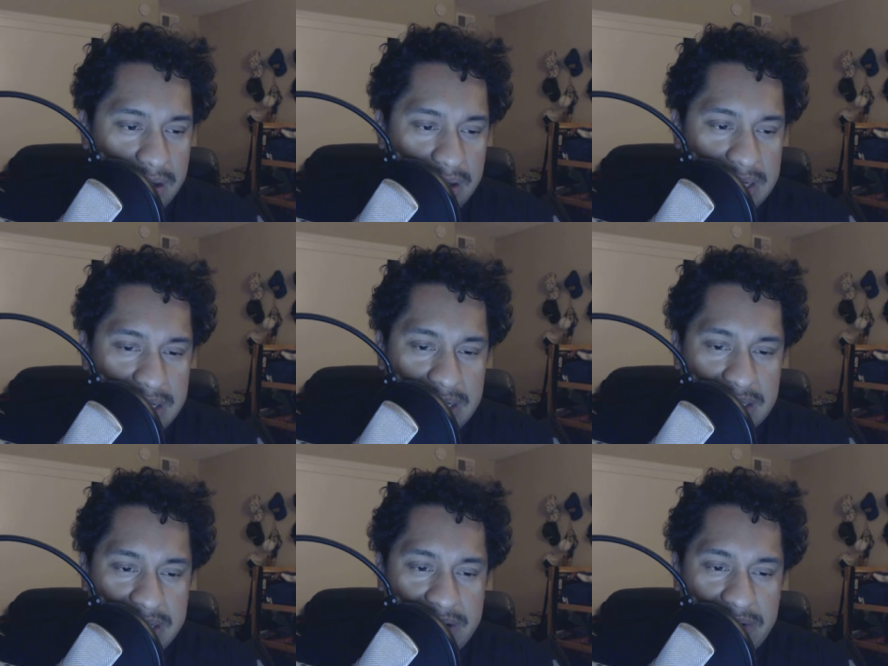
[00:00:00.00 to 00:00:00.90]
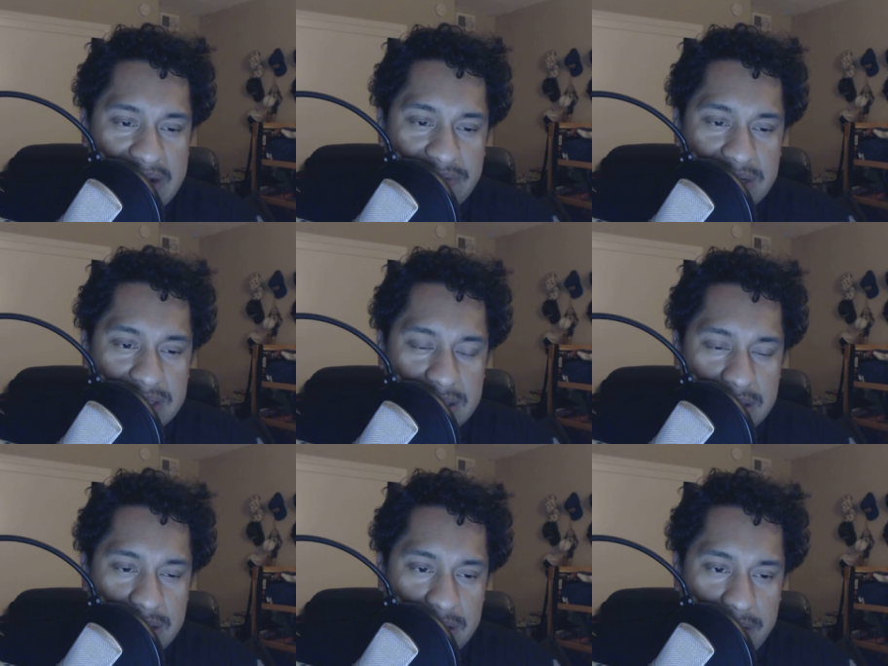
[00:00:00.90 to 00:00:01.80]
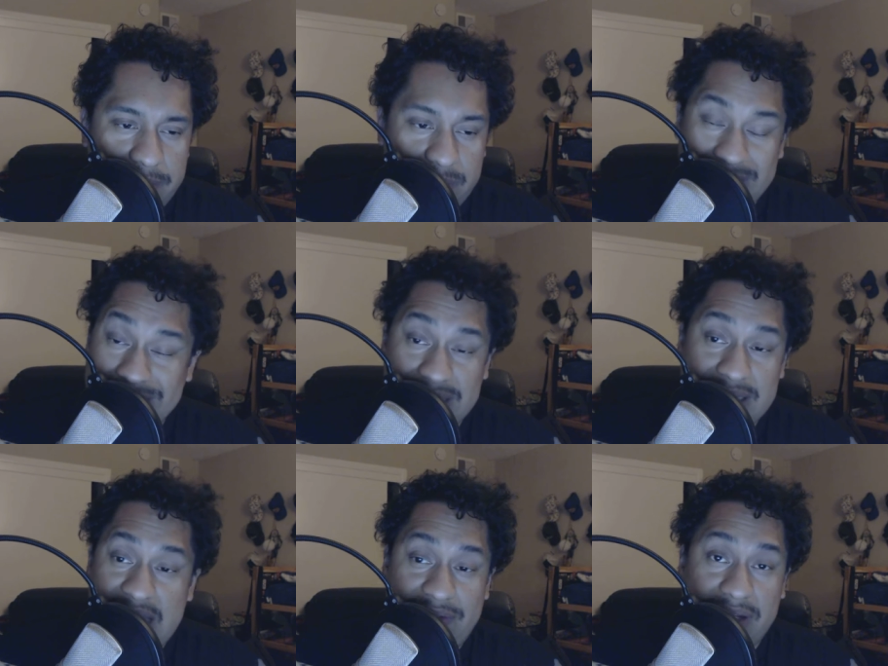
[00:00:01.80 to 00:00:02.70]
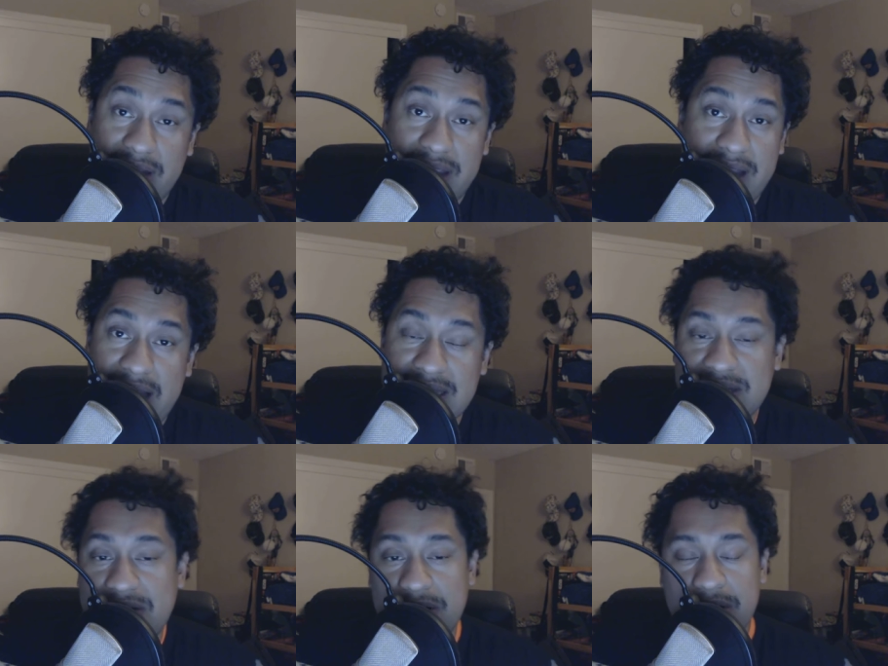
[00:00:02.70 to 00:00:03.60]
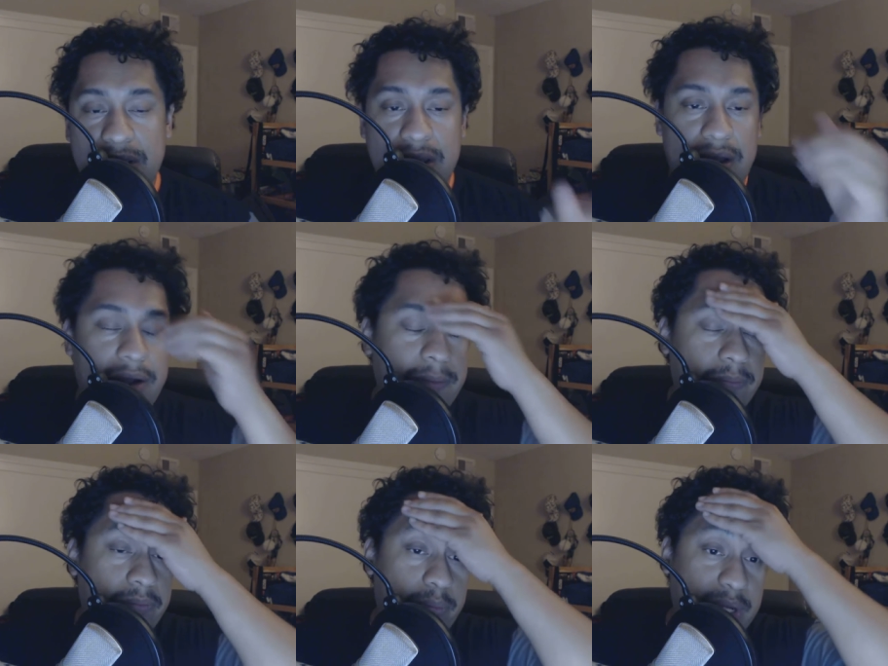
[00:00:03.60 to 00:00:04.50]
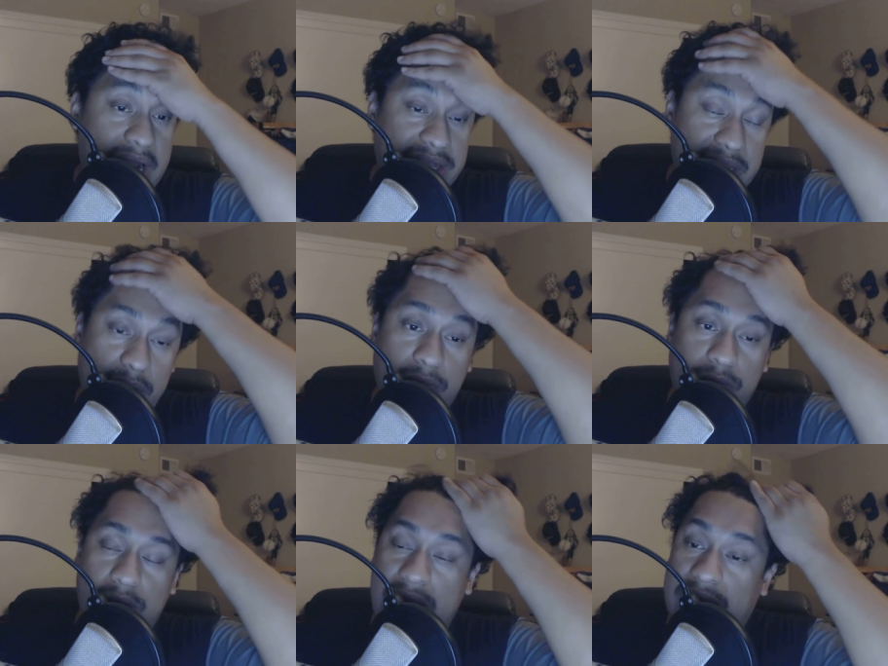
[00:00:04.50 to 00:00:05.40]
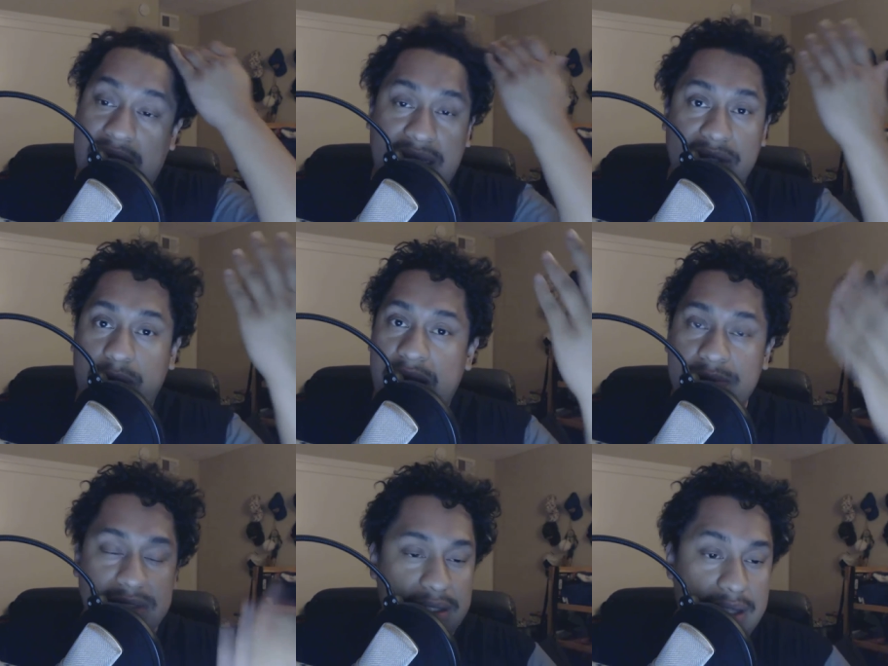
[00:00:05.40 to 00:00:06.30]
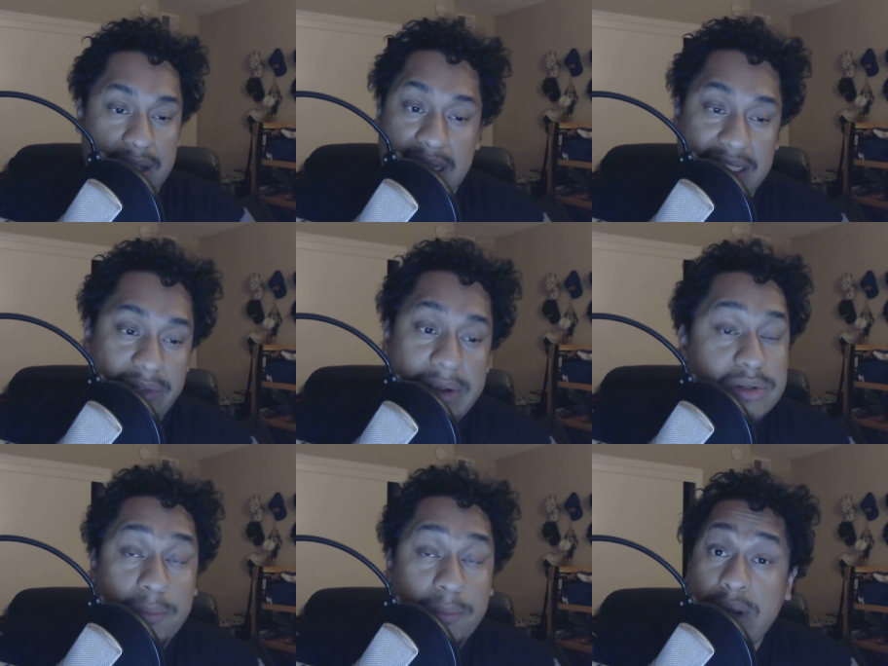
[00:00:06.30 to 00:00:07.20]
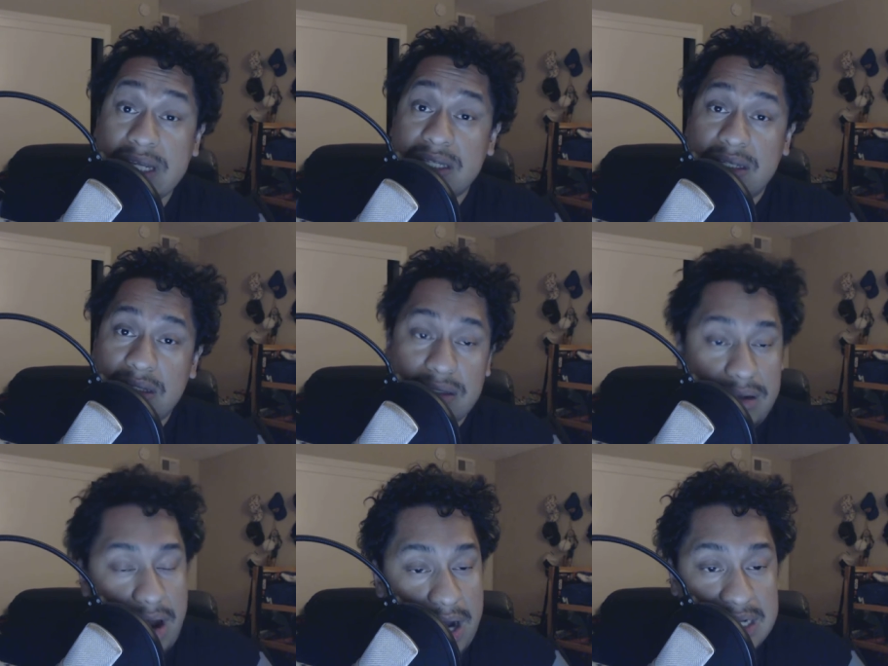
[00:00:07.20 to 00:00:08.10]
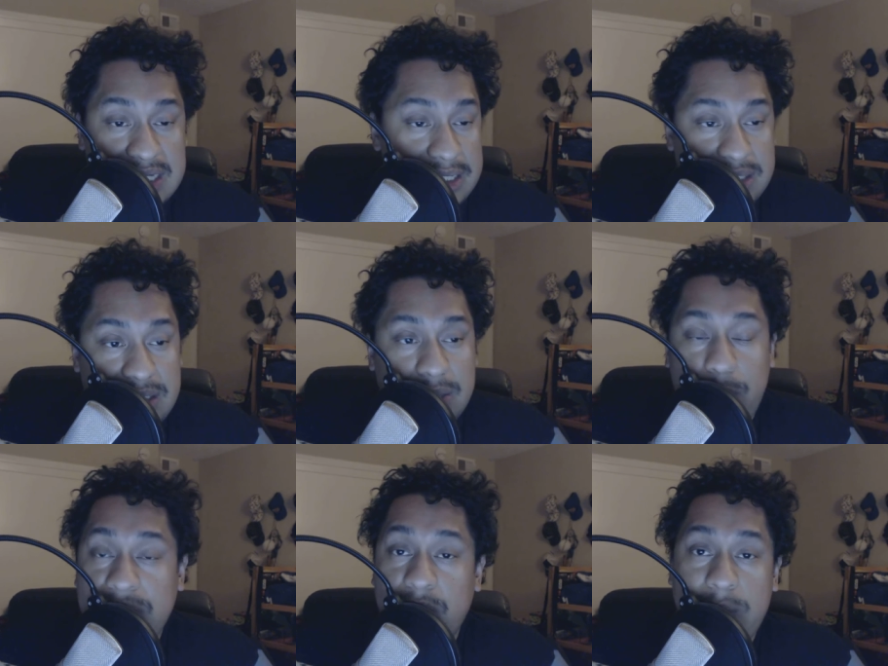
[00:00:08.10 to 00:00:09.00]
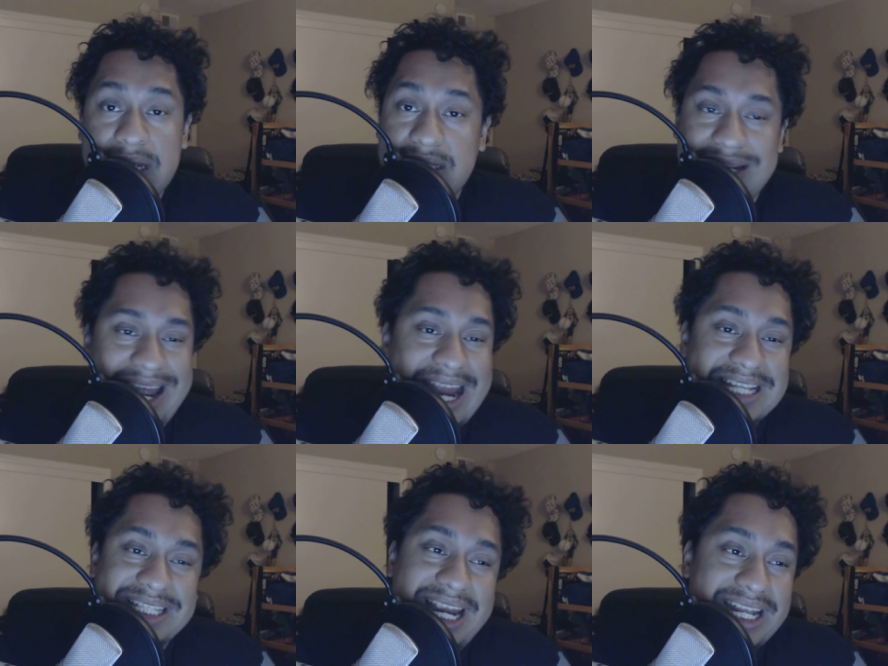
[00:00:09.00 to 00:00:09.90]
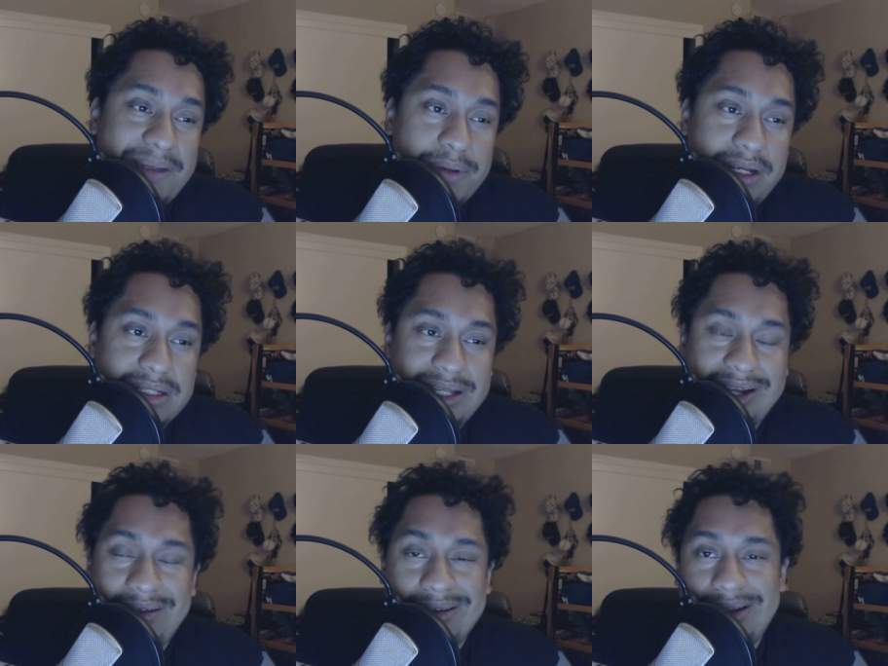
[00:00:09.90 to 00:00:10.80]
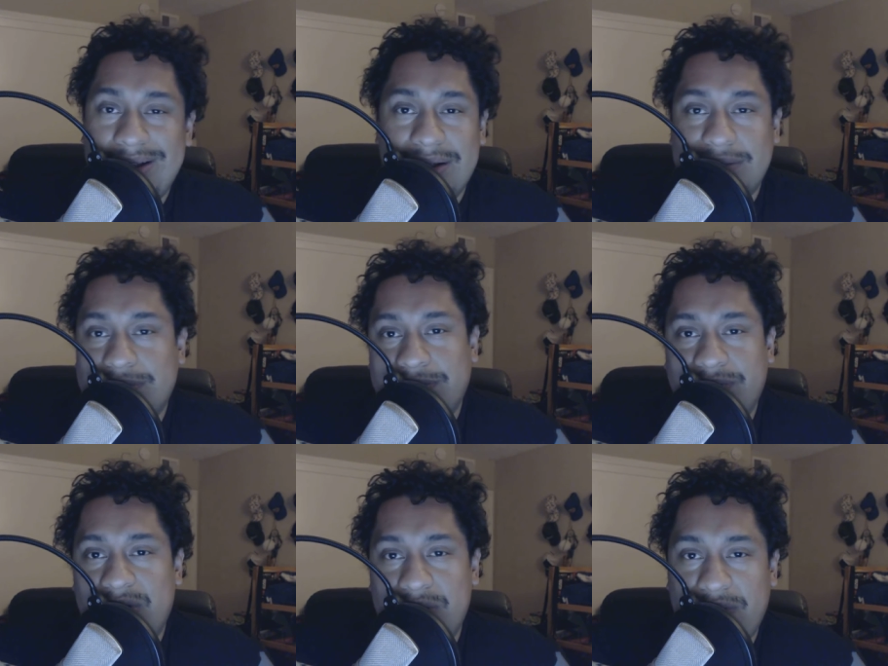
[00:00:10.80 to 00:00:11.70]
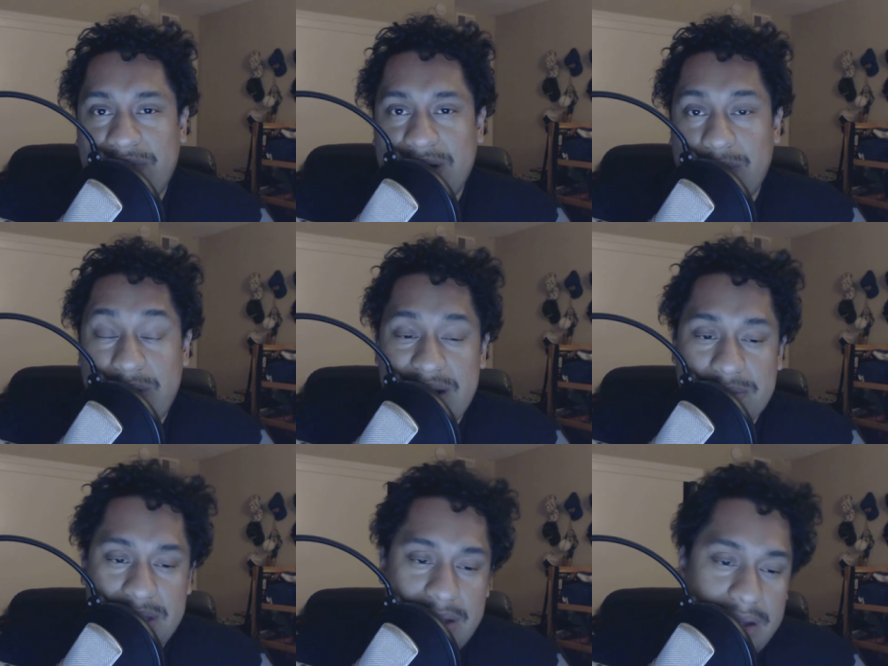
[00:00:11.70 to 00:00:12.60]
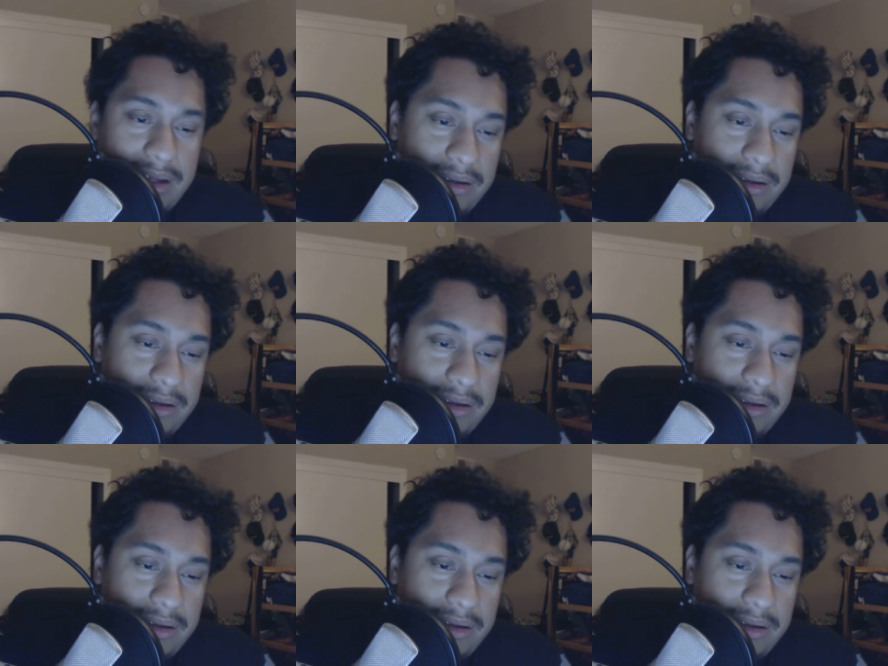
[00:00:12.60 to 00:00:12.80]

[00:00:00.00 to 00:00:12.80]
uh, in, in the later evenings, um, unless they just have, like, a kick-ass year. Um, but I think overall, I, I think the Rams, I think the Rams are poised. honestly, to win the West. And I hate saying that because, like, they're the fucking Rams.